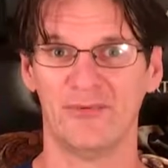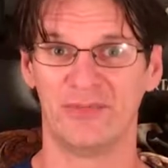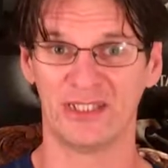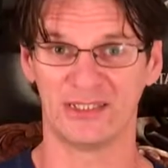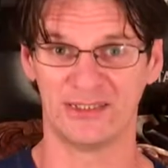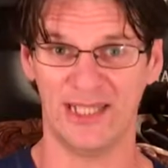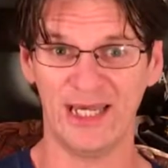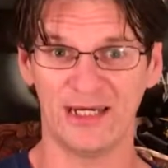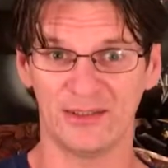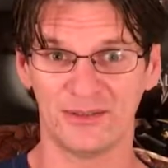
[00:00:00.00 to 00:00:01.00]
because
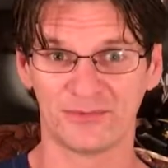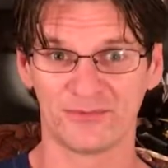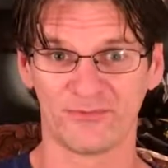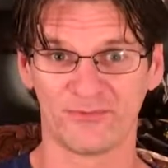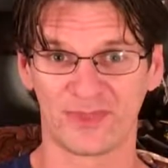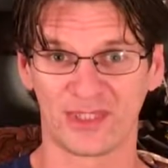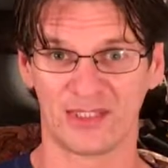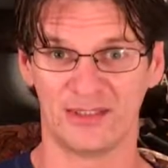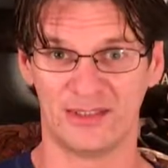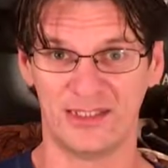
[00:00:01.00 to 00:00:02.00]
now
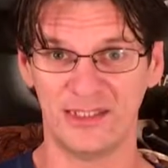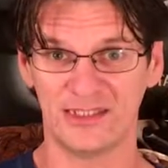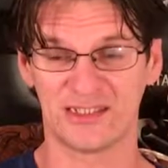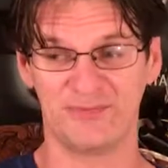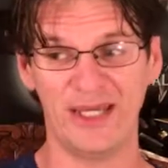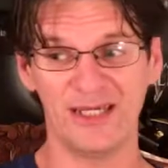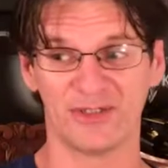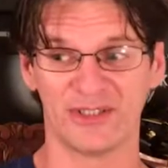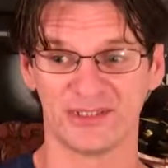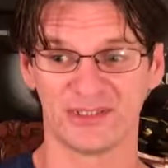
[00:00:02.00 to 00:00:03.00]
these
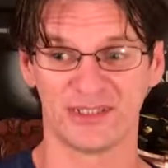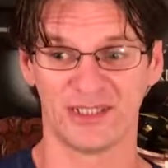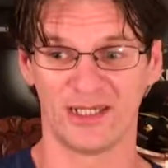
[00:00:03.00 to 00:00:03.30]
spammers